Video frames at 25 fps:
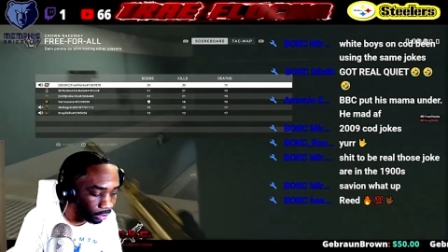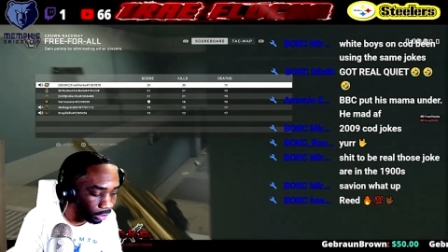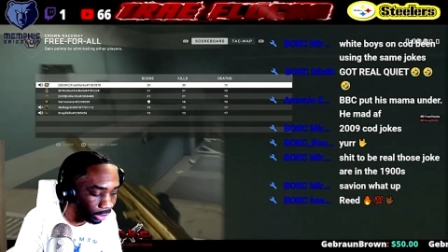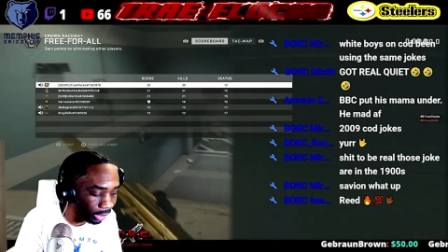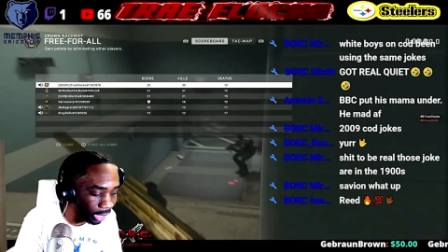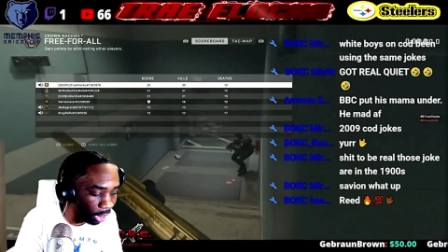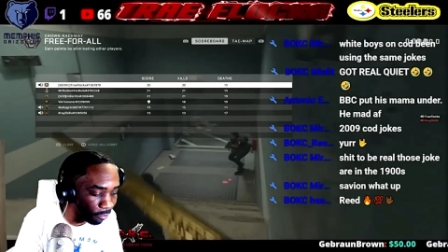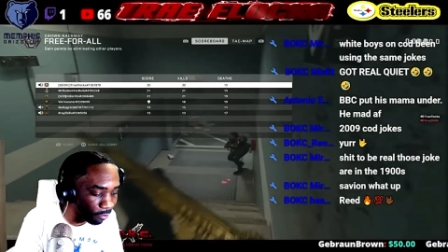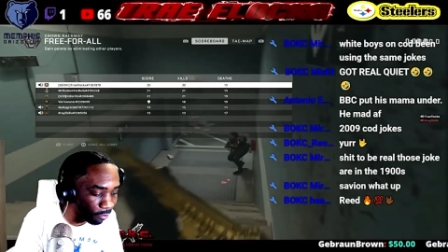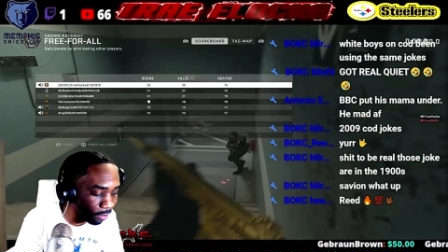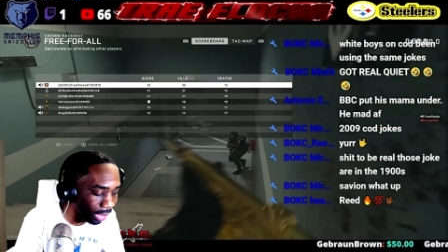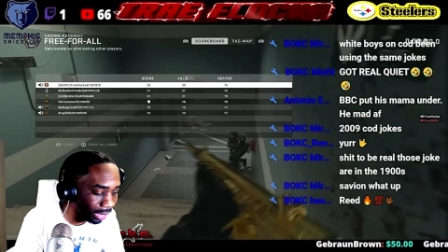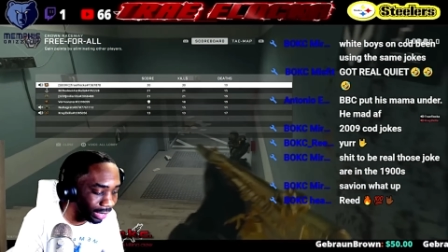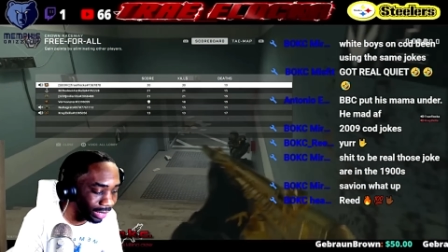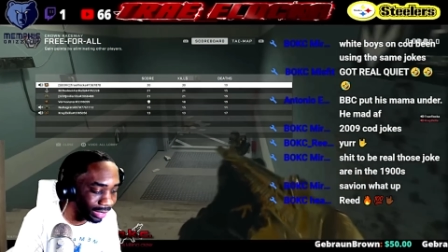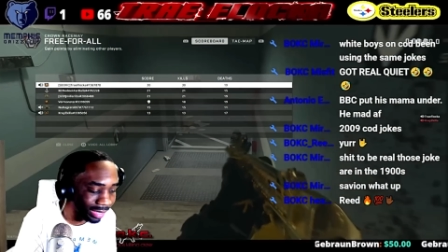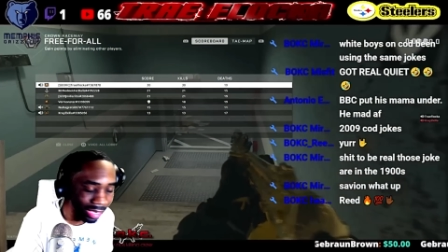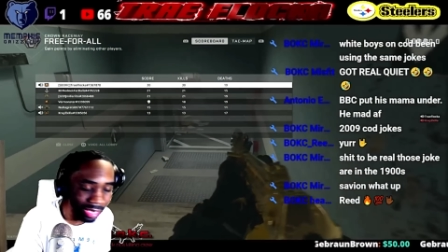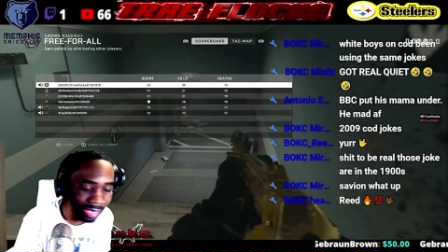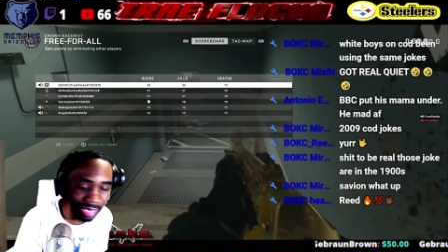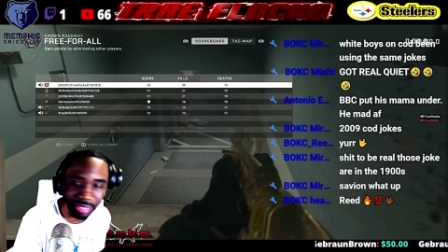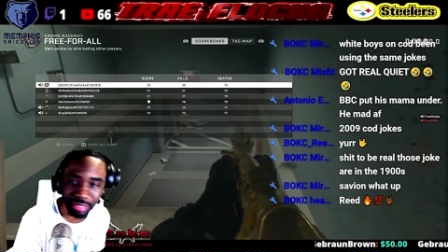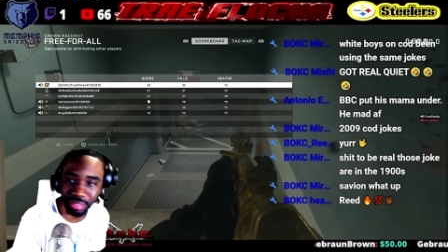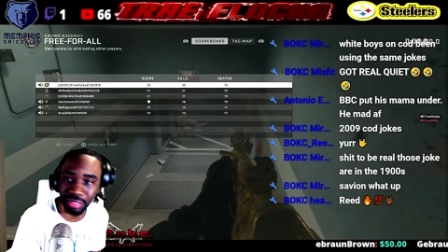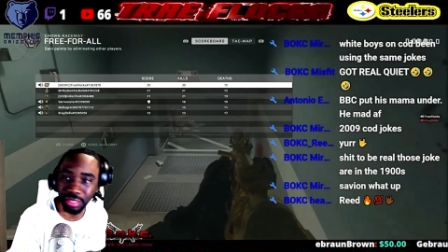Get out my
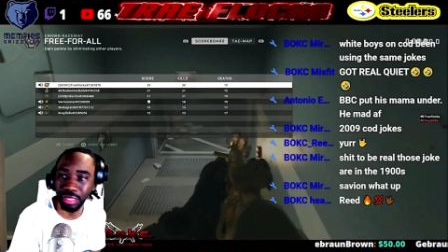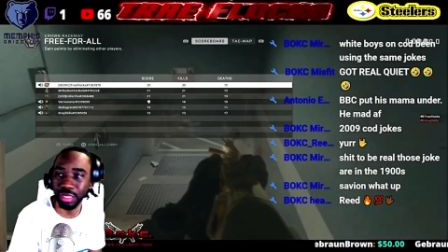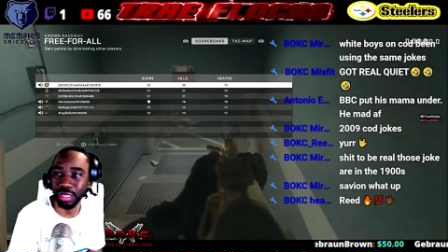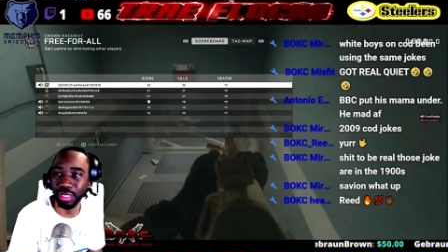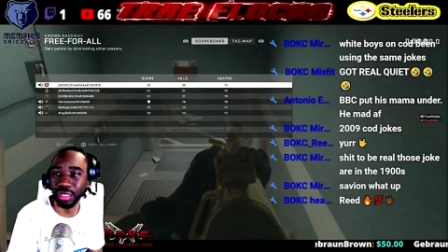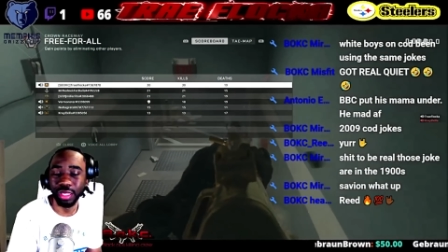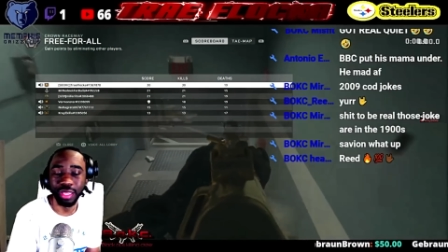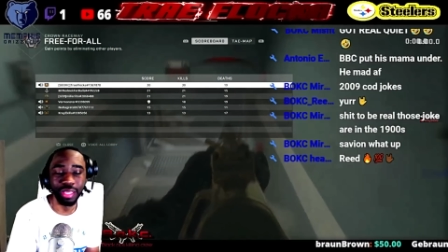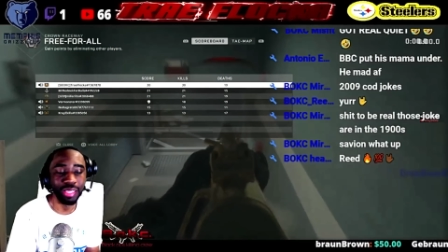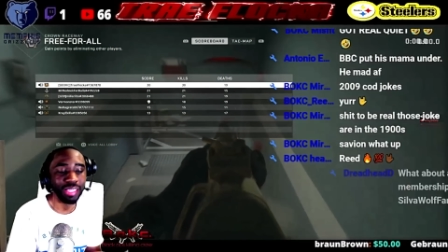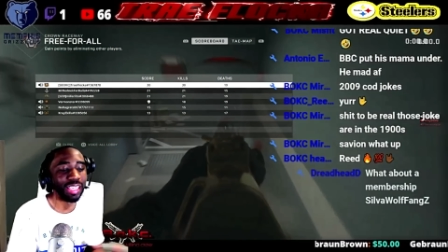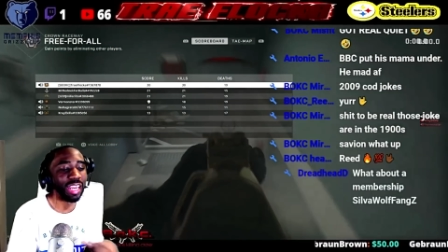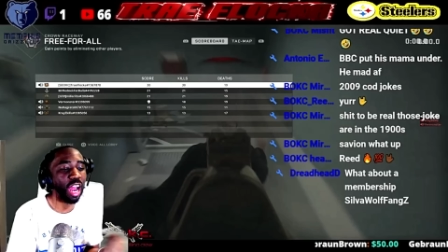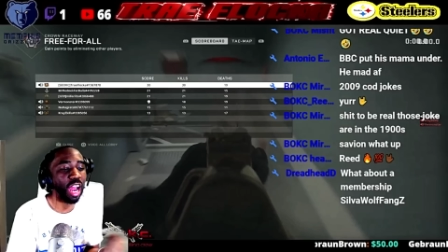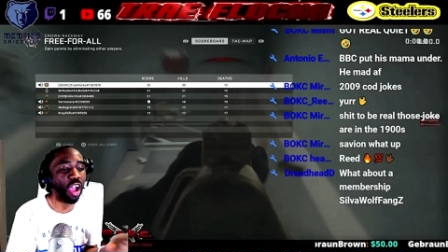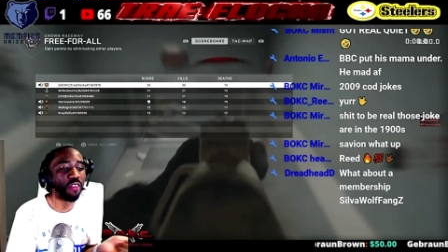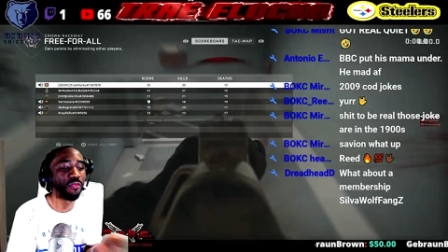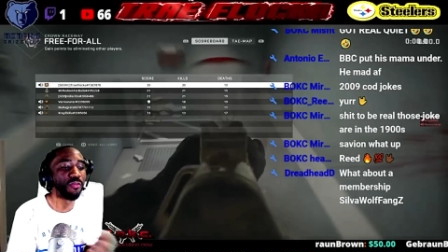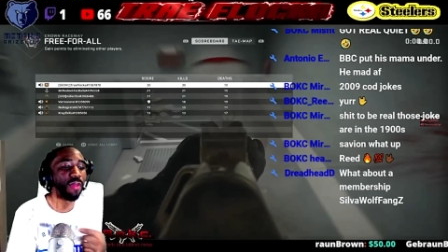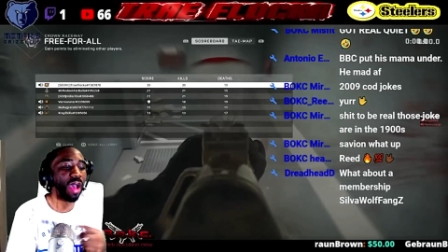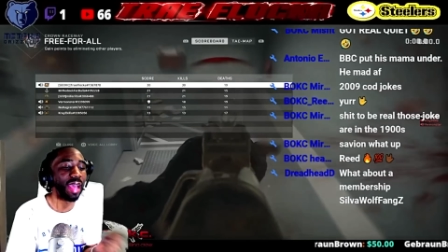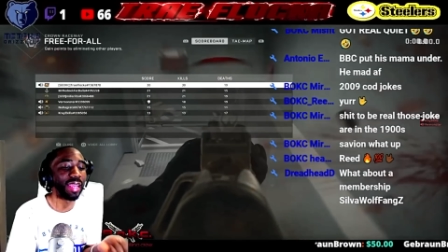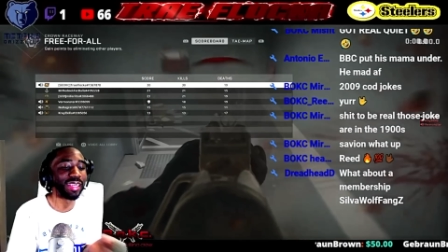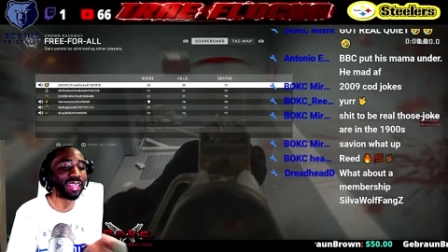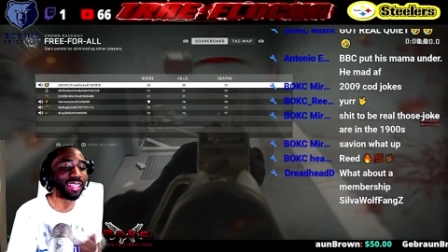dick. Just sign up your
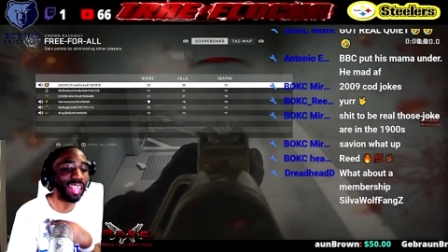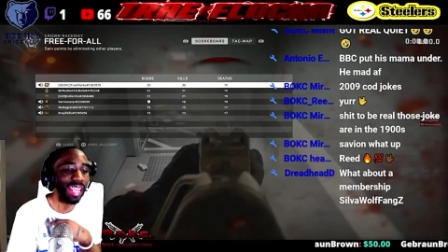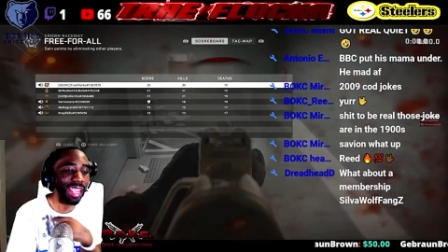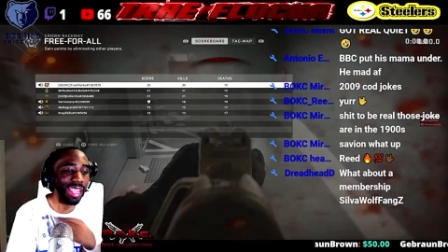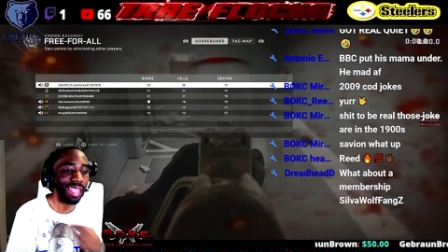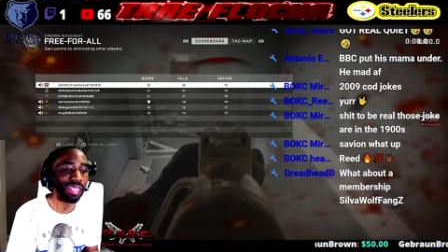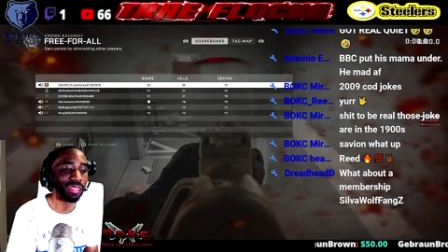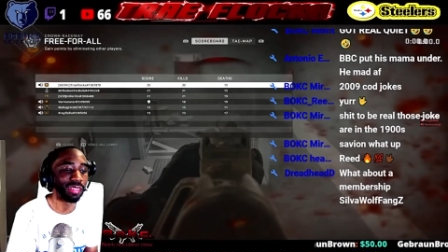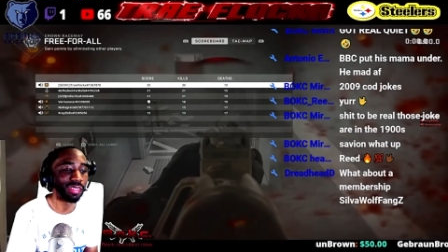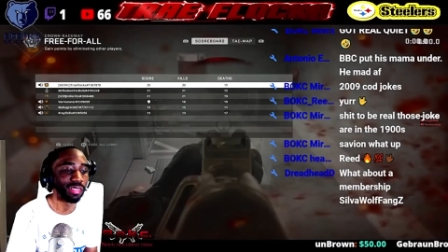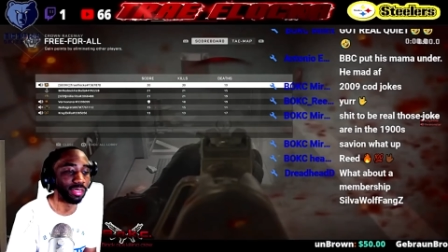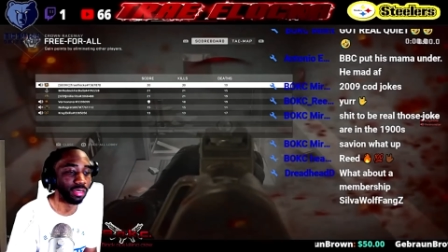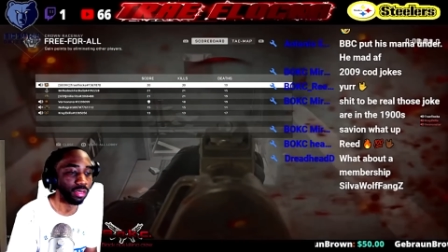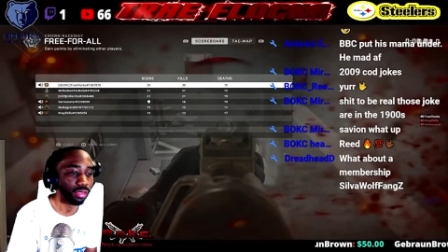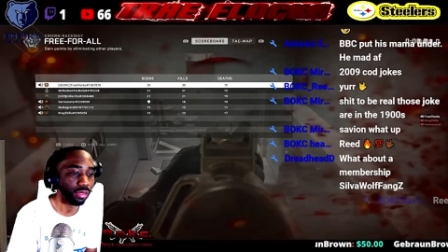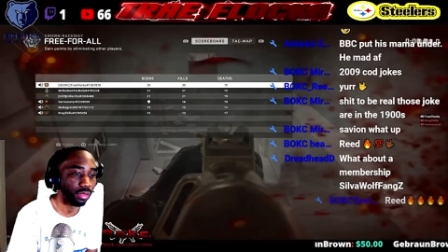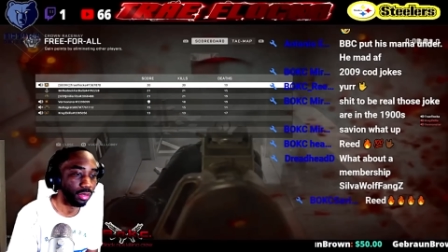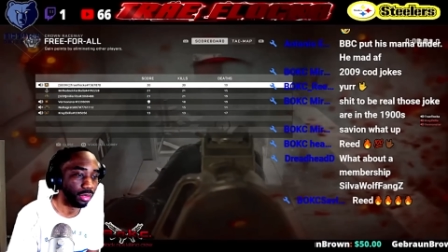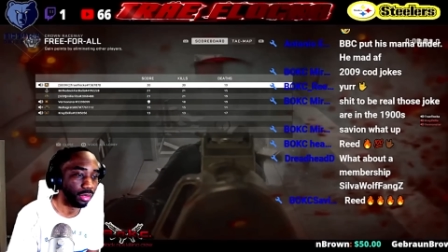EBT card.